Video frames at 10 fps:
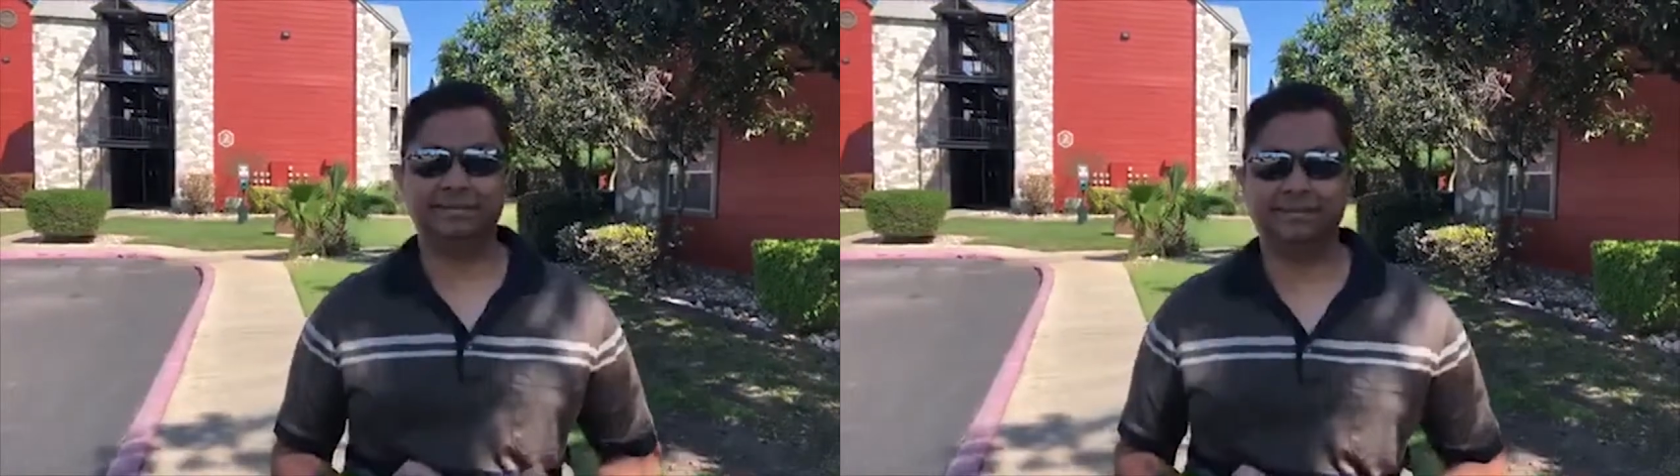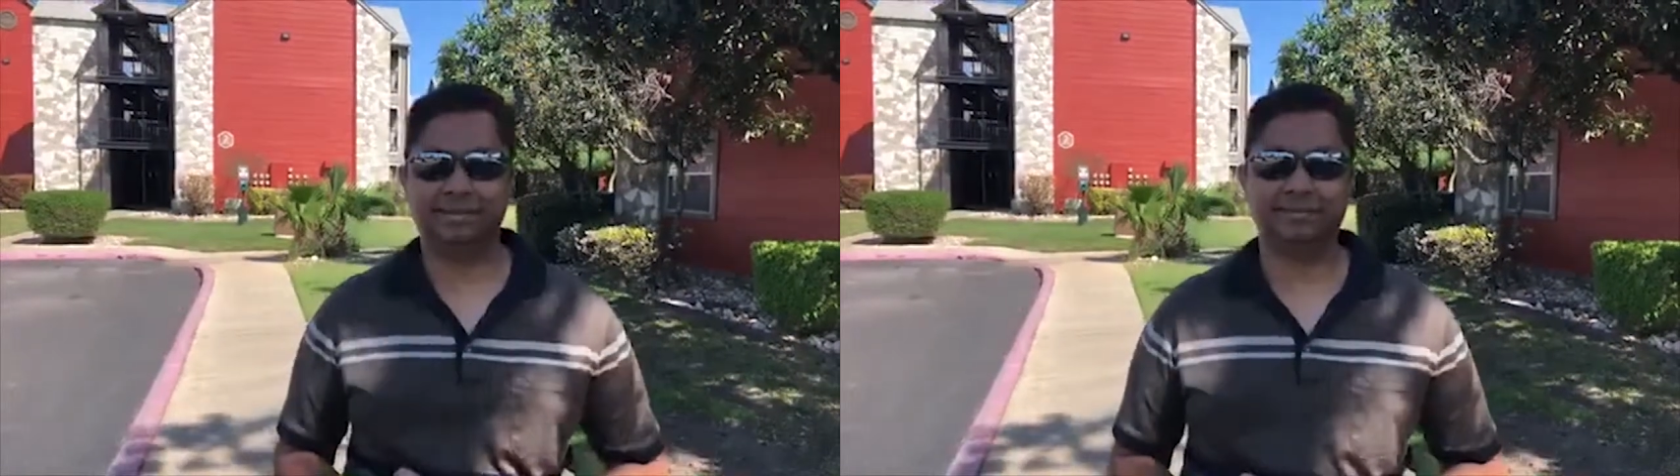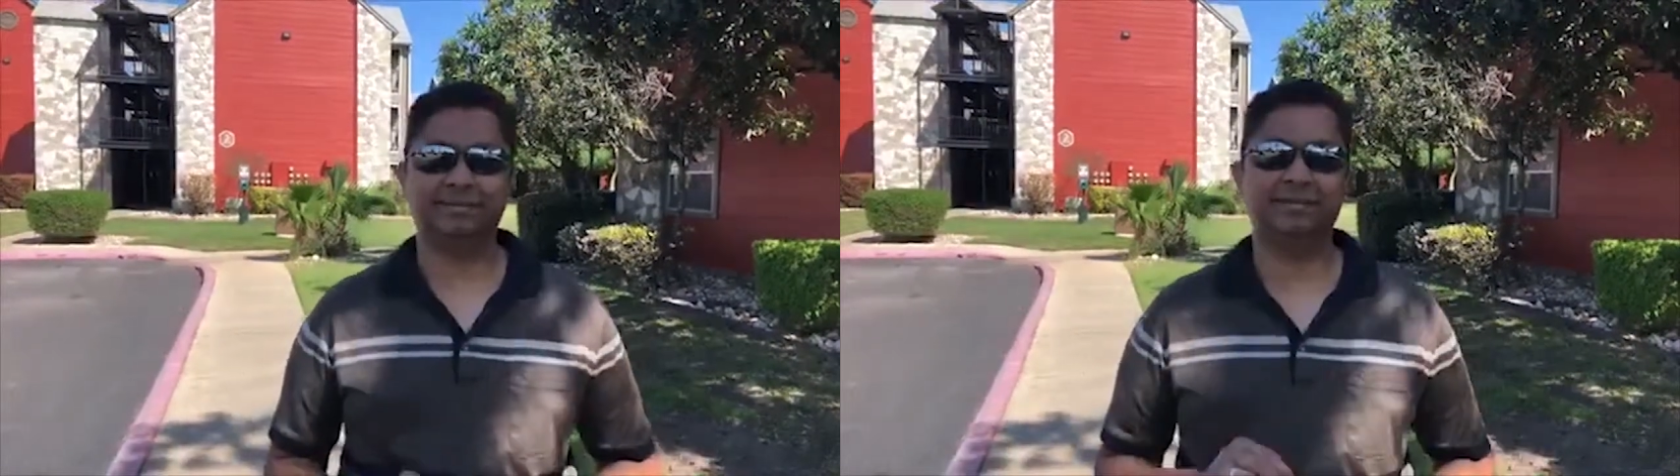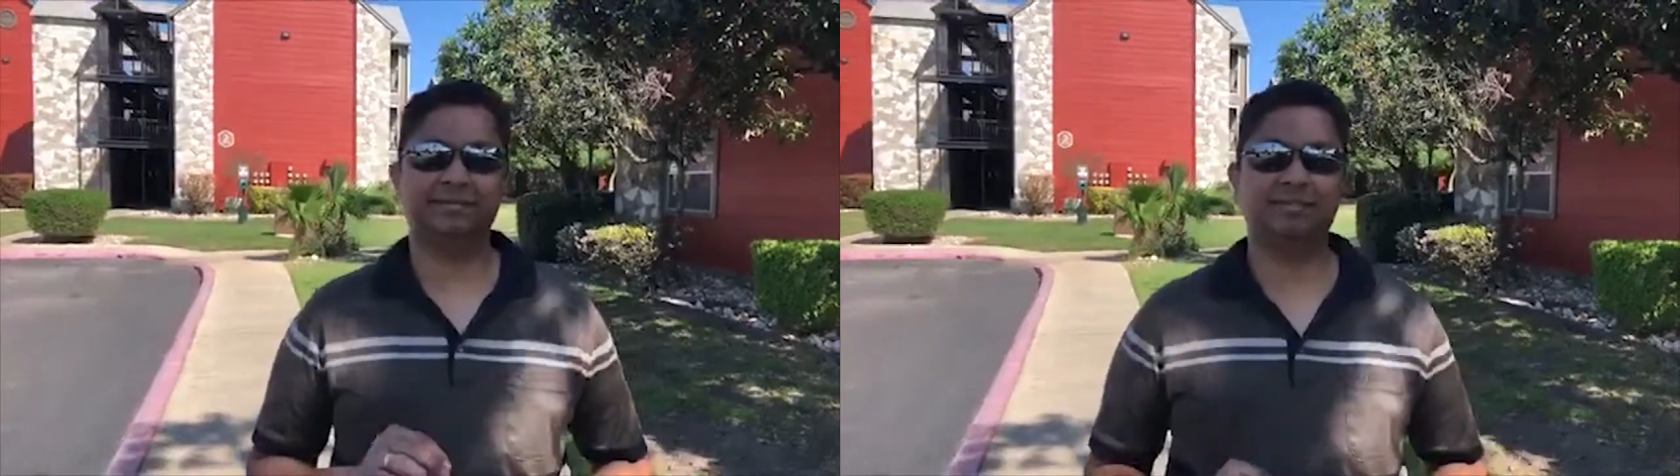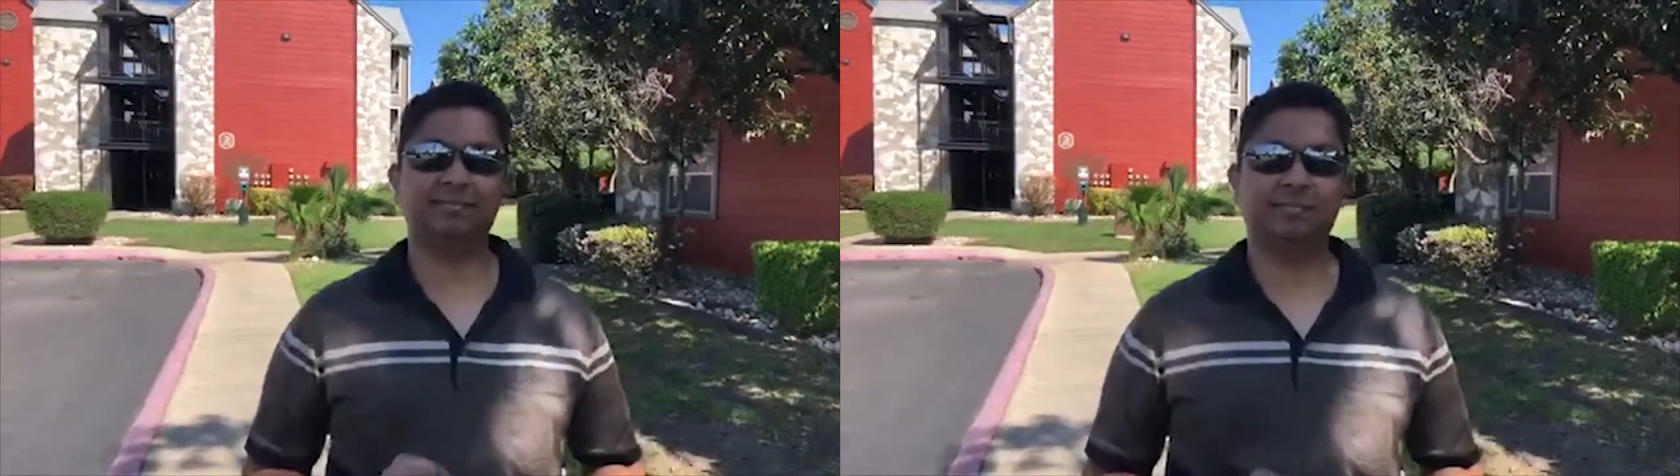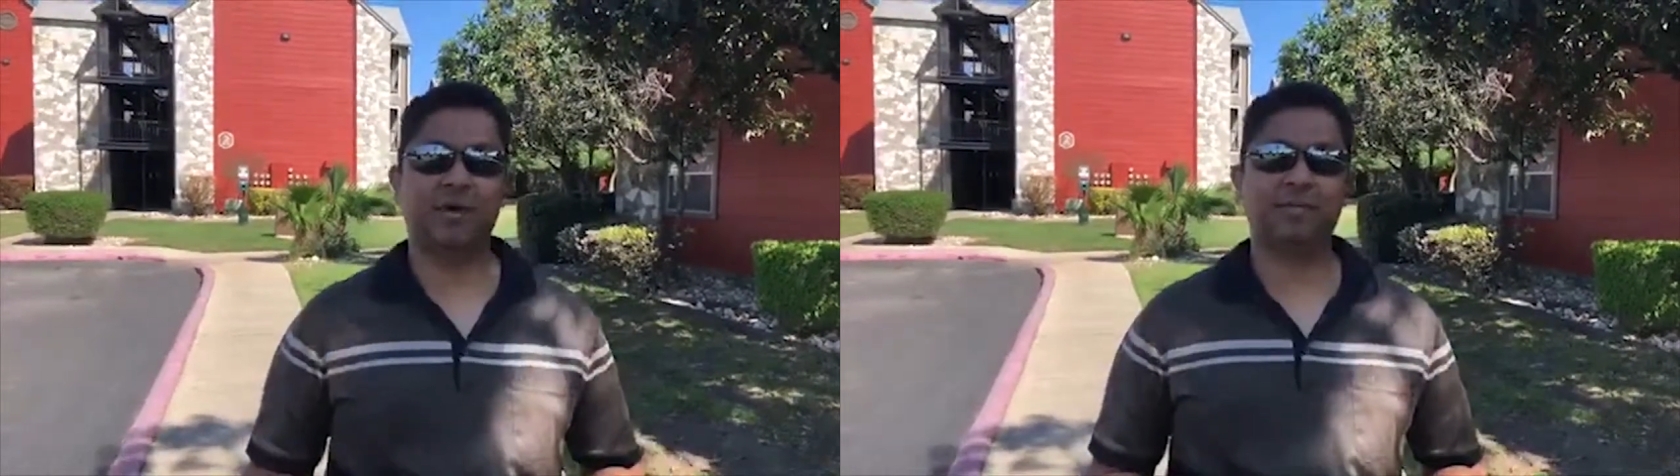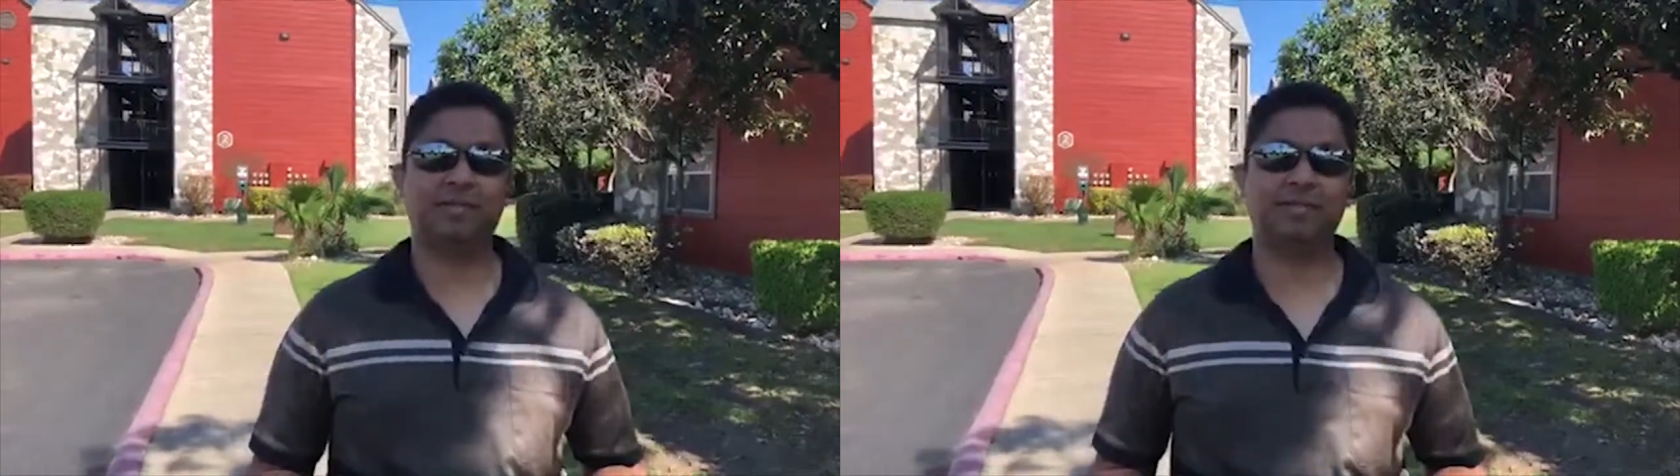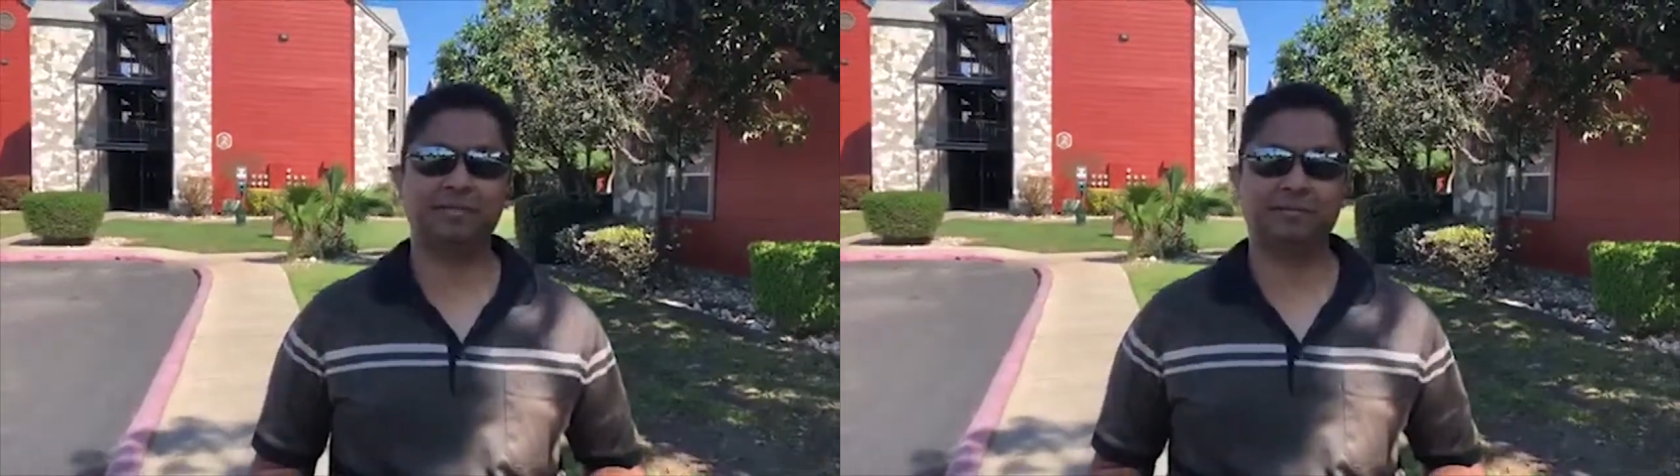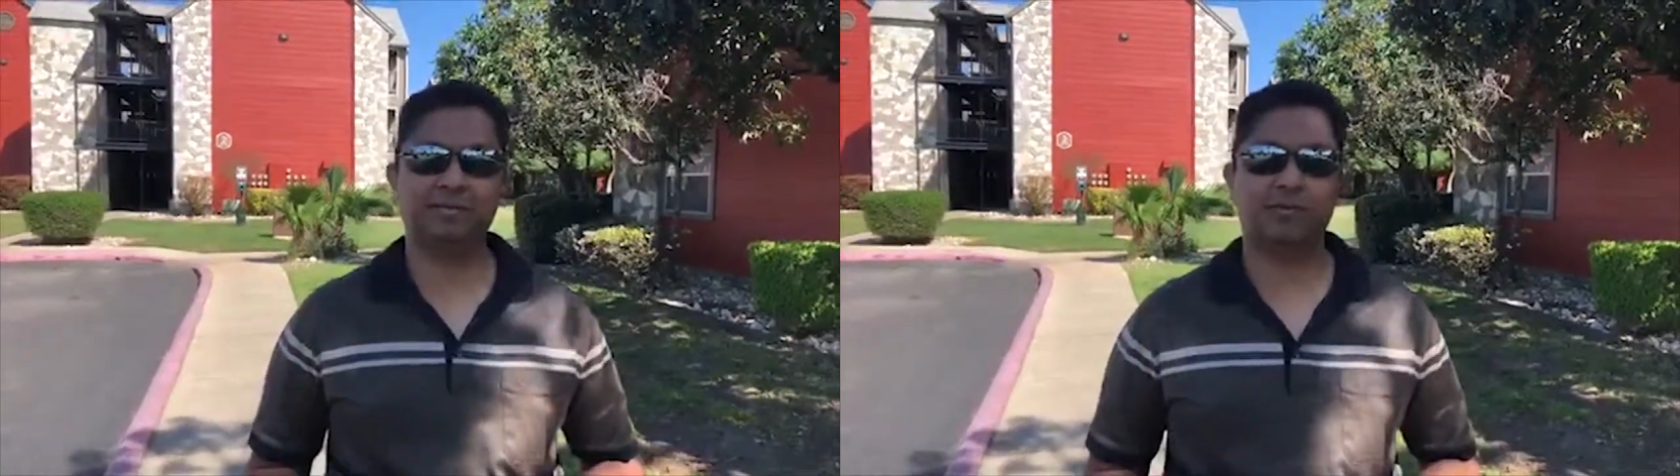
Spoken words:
deal in this property,